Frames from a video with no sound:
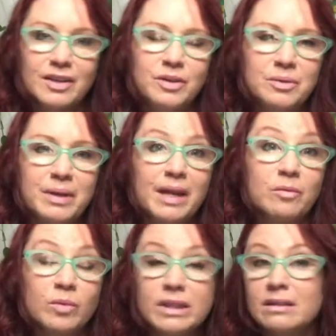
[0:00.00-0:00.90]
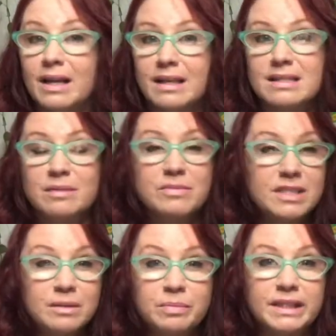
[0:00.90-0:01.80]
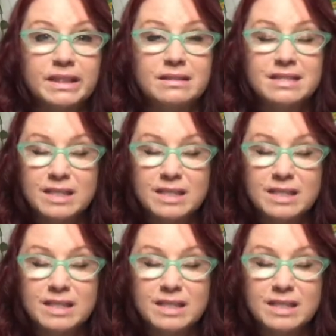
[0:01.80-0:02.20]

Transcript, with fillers: you can realize some deeply,